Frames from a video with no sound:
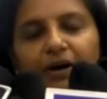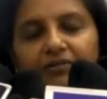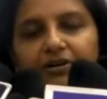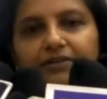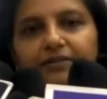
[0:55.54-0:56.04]

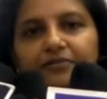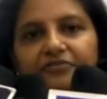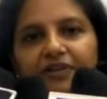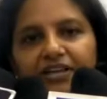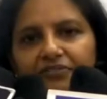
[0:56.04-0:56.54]
Powered
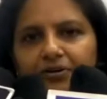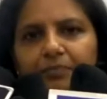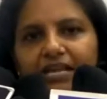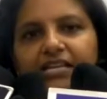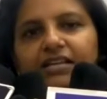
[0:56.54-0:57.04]
where from
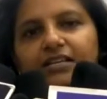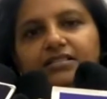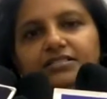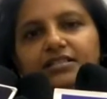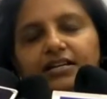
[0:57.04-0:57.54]
many
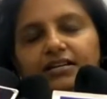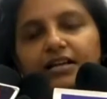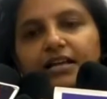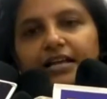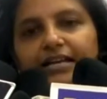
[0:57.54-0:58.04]
years they are
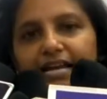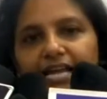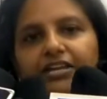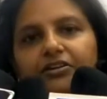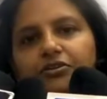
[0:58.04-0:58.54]

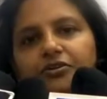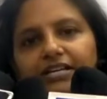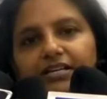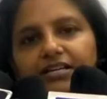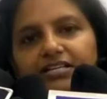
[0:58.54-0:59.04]
trying to
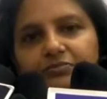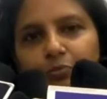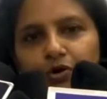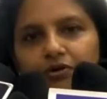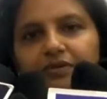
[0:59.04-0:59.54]
encourage
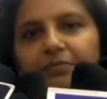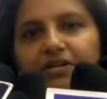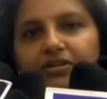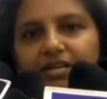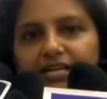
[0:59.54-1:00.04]
more
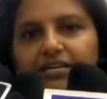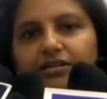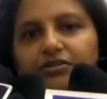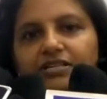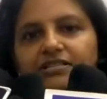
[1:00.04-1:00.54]
women to get
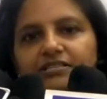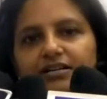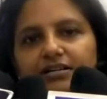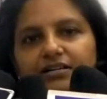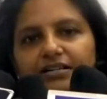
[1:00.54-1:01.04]
into these uh,